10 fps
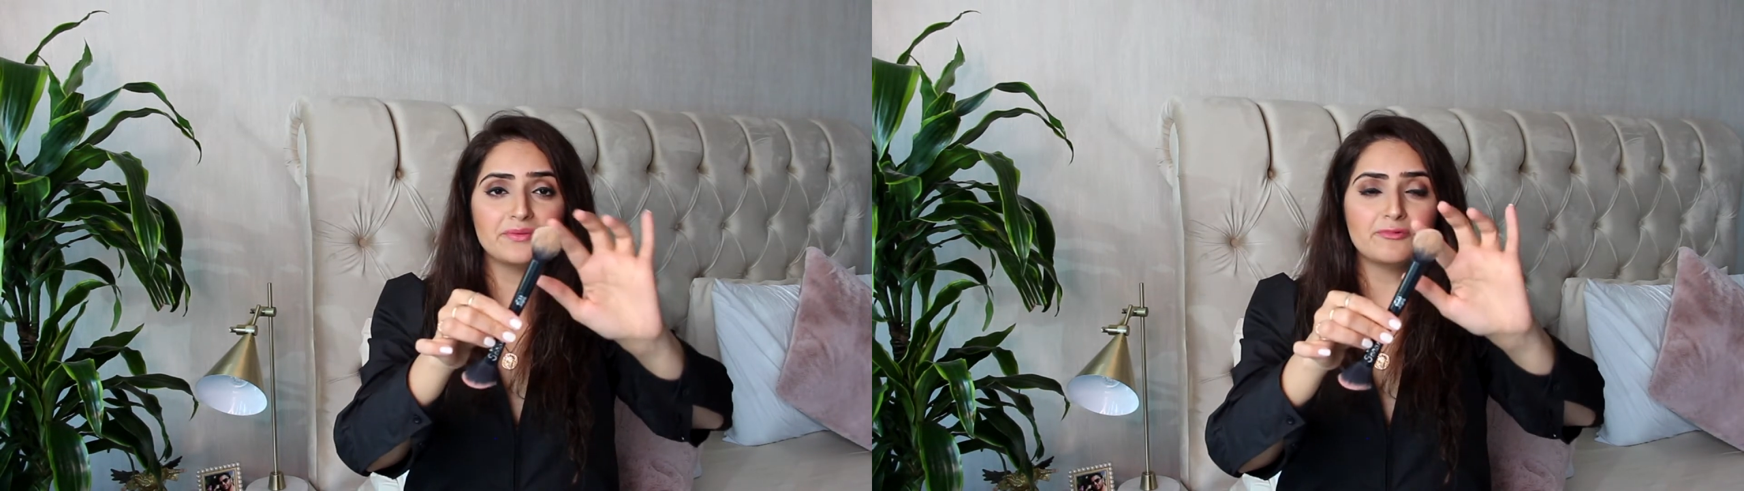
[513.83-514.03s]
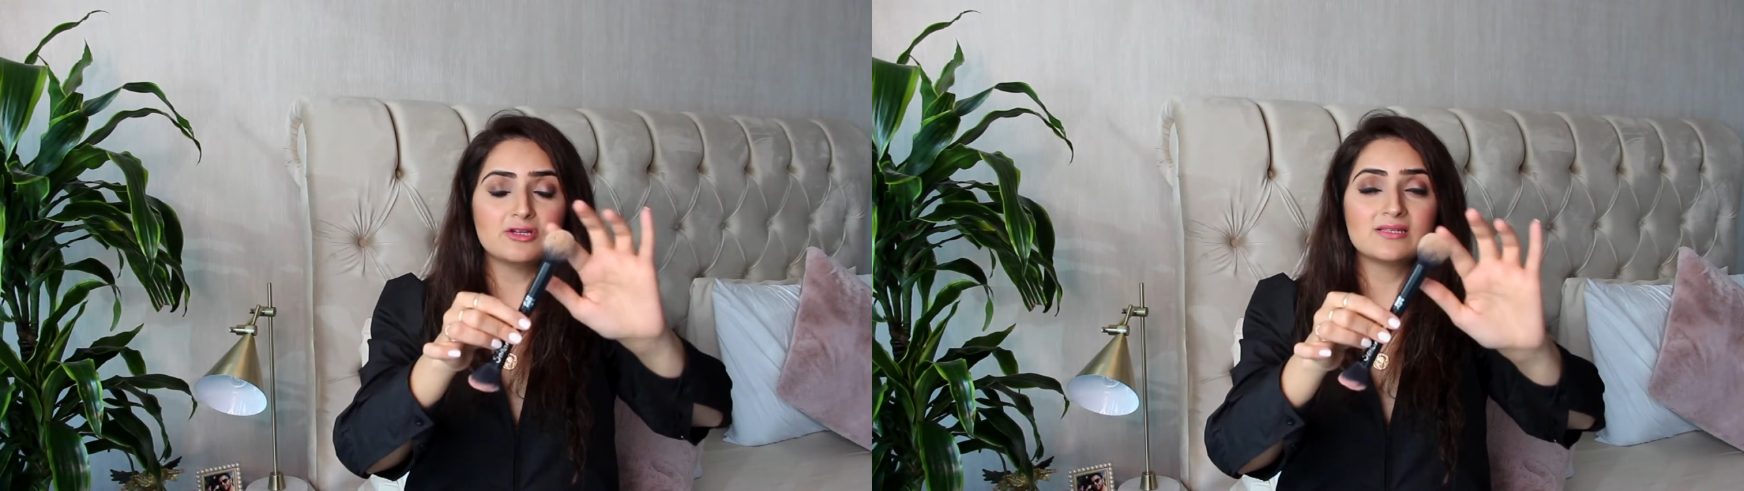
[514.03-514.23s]

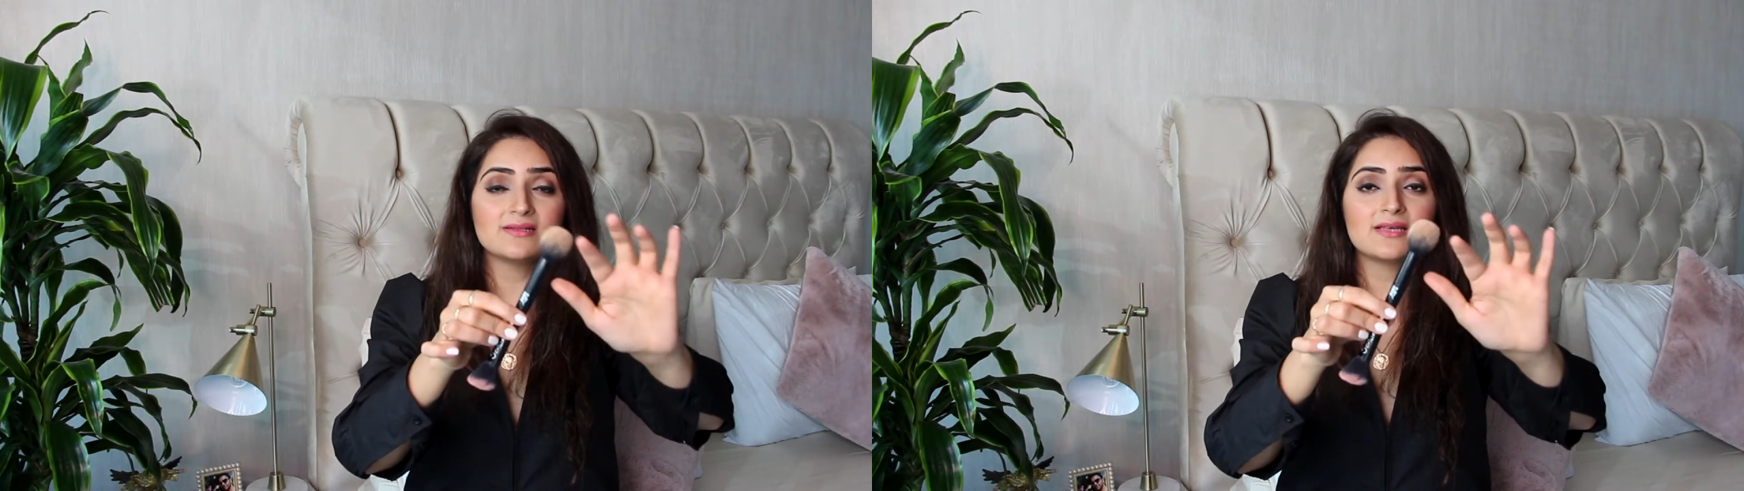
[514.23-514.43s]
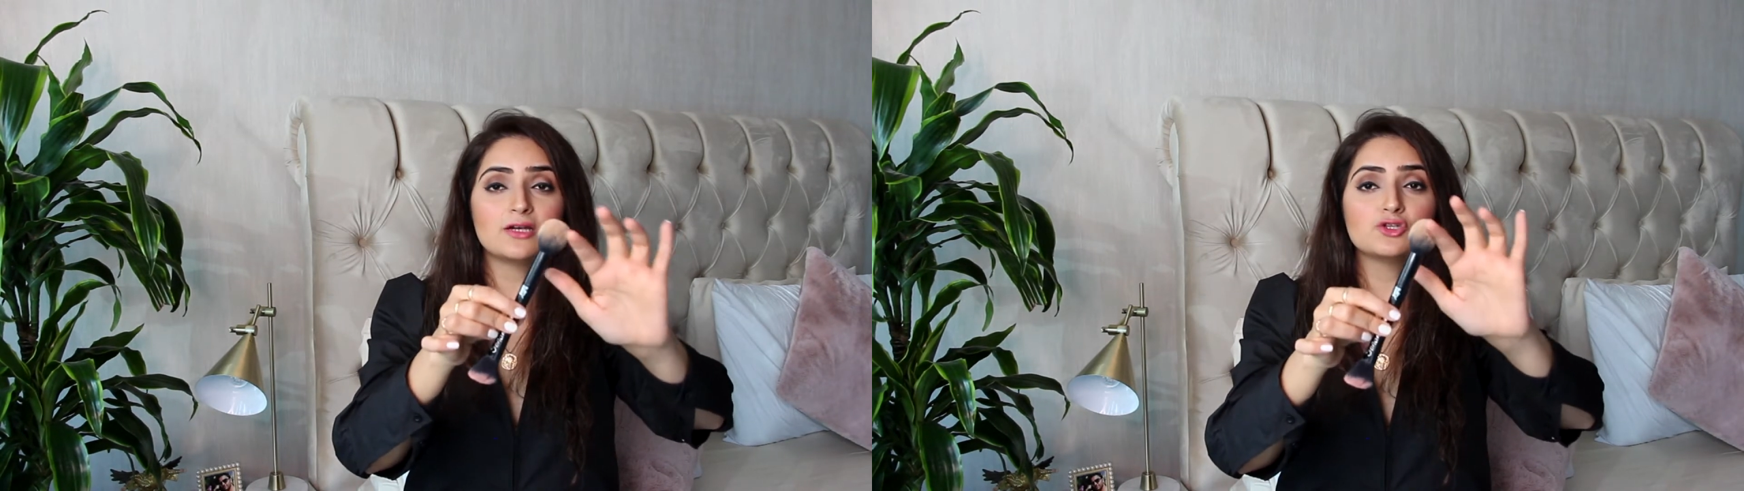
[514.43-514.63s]
The
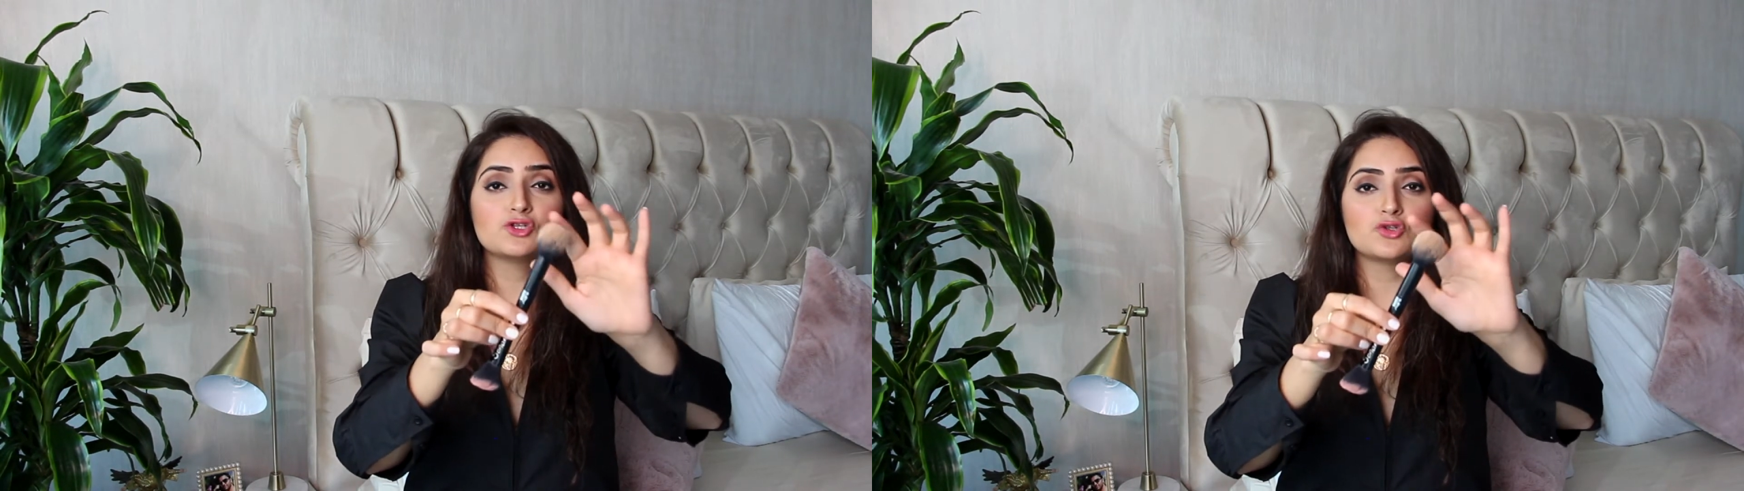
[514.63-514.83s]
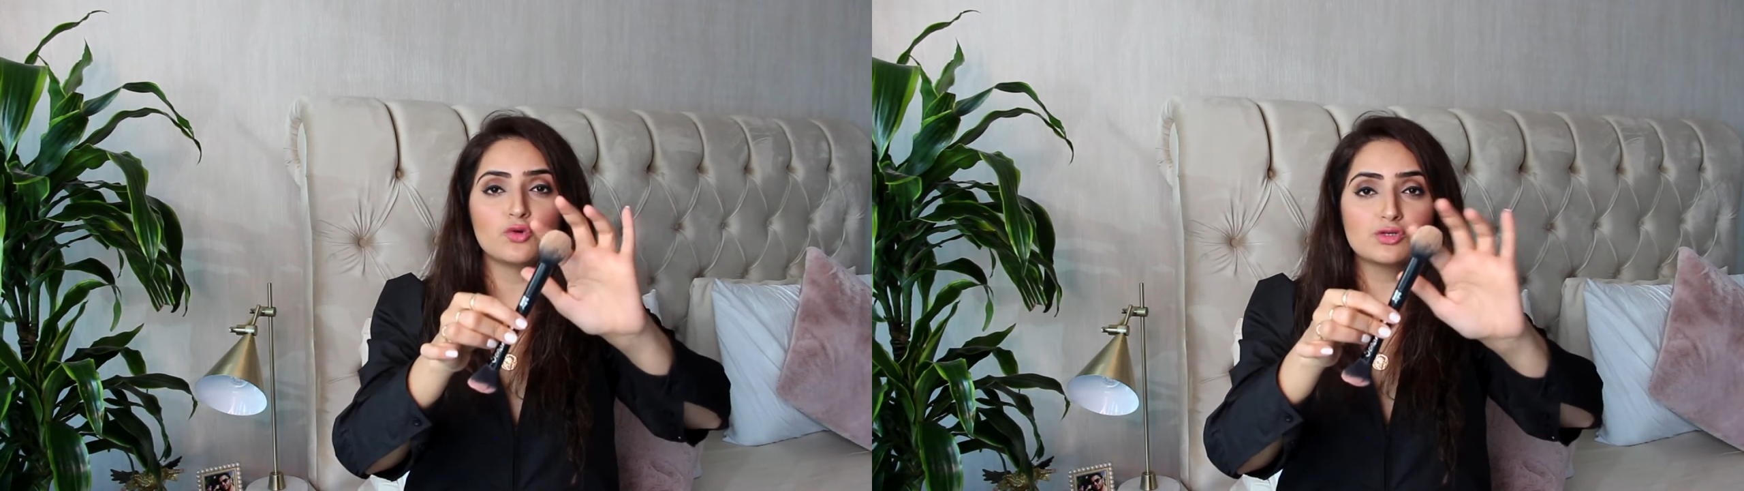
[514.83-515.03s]
bristles are
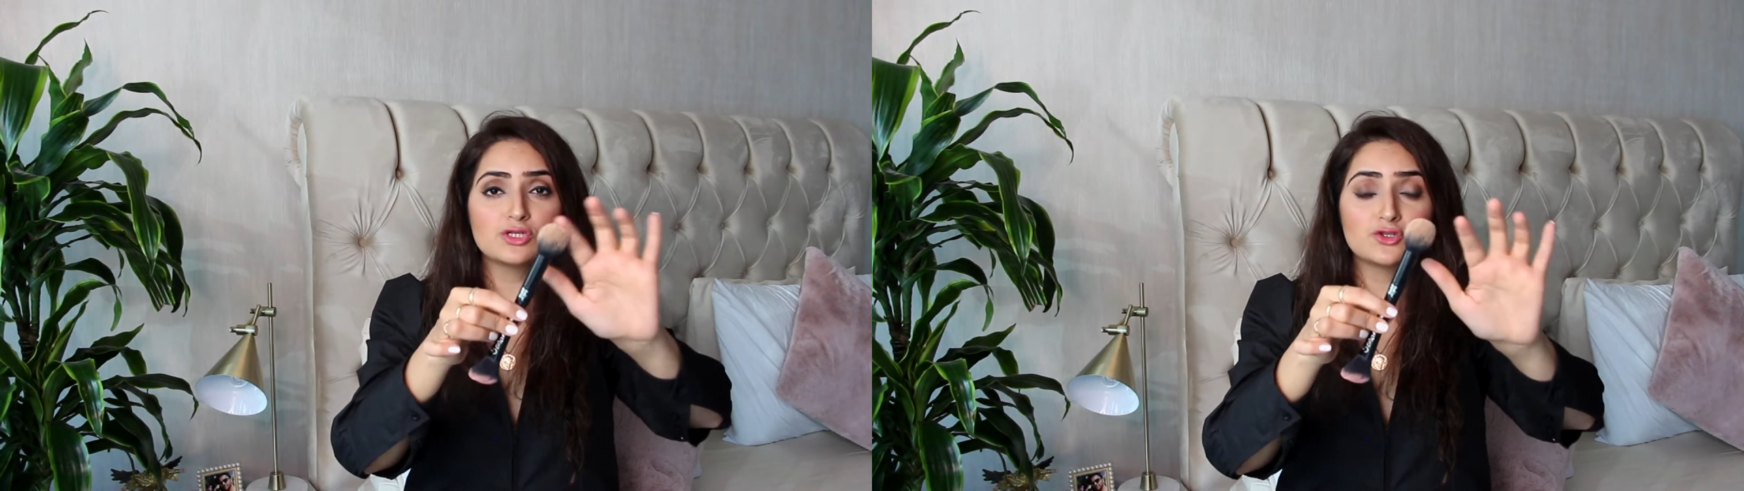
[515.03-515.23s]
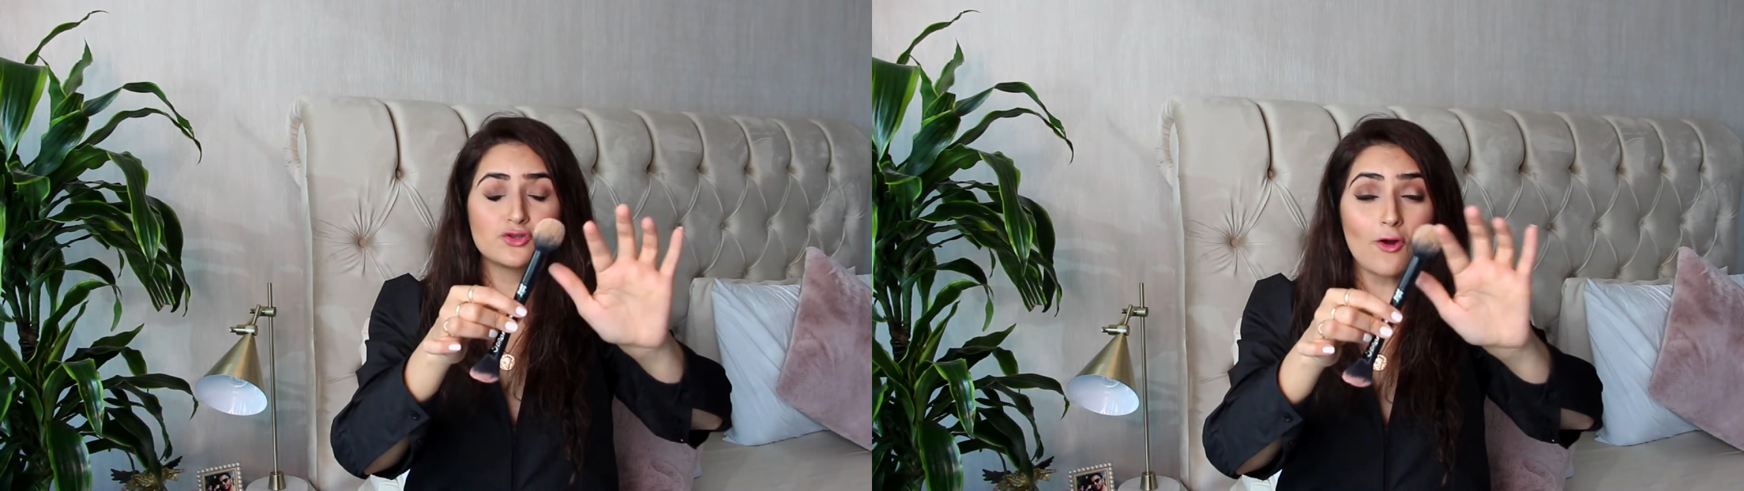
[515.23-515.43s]
so
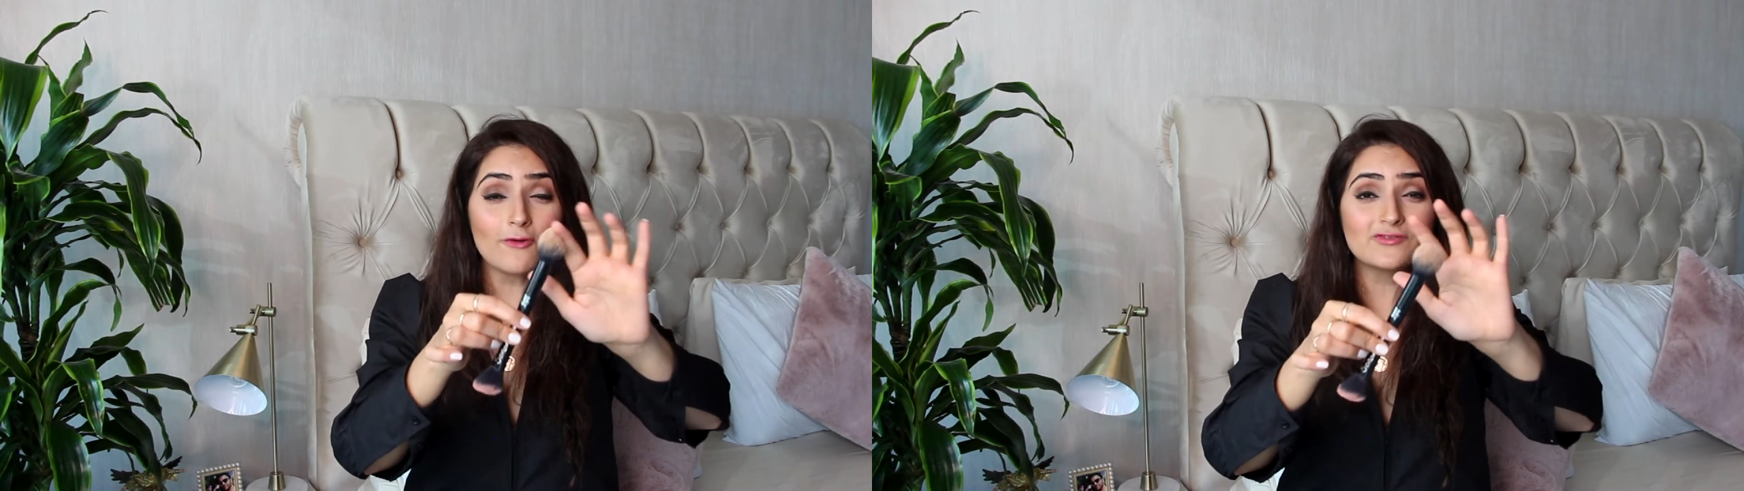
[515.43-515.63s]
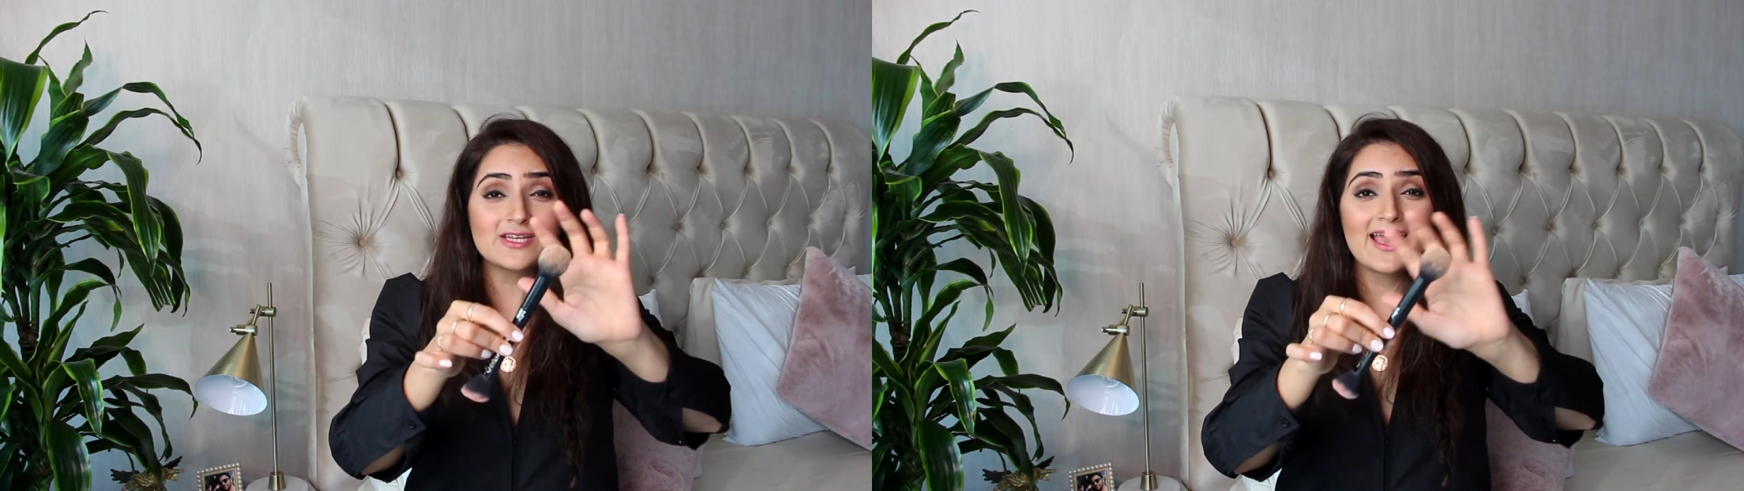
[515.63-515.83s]

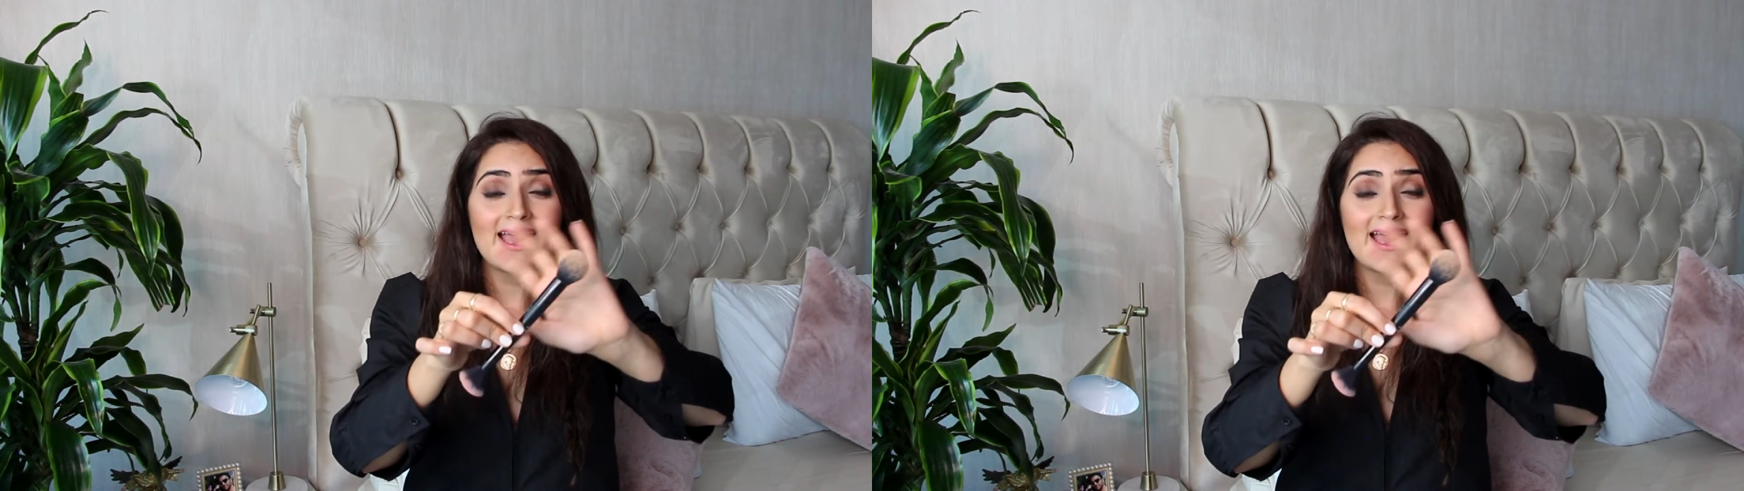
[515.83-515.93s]
soft